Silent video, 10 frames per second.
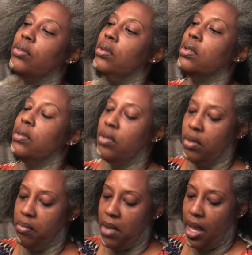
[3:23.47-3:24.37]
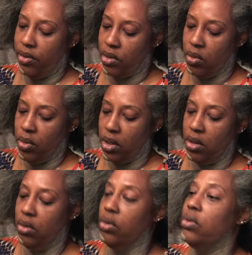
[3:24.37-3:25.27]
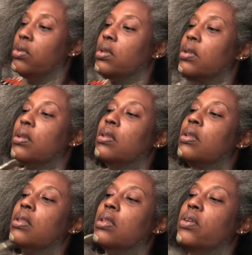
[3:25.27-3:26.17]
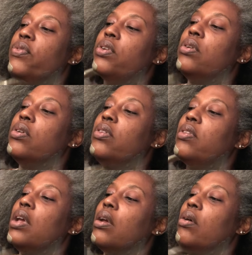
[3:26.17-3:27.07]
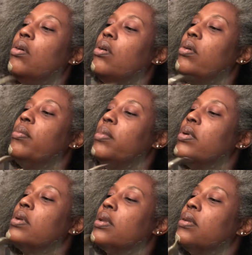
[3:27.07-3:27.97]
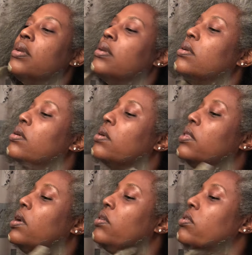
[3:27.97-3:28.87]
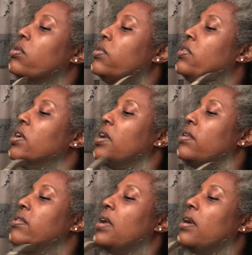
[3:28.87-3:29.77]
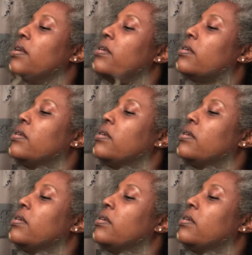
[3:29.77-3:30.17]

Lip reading: So this is a mask you want to use if you know you're staying home or there's no sun outside.